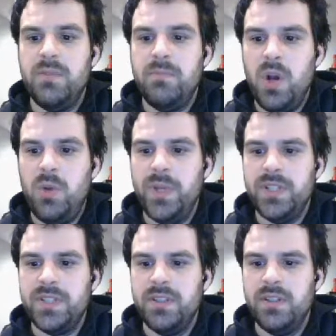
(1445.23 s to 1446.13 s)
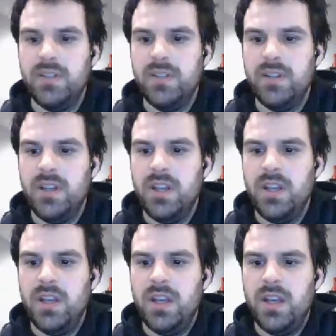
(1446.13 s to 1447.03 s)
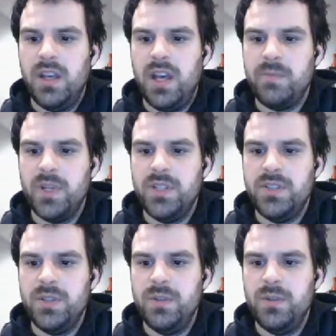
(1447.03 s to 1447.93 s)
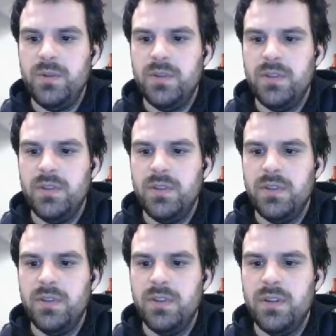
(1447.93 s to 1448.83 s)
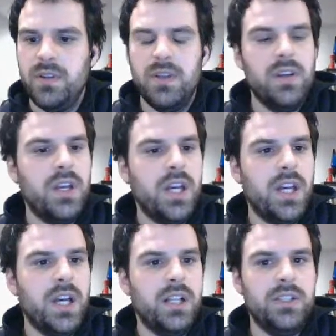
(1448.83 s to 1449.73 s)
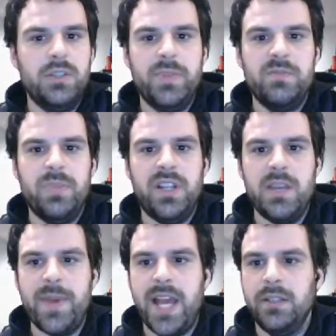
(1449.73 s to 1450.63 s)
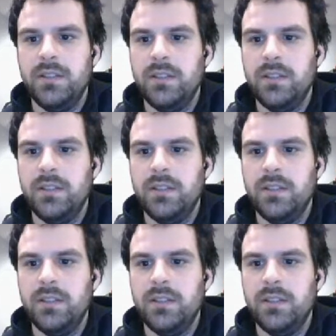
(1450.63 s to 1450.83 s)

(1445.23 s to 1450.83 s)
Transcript: in a moment, I'm going to do a little bit of playback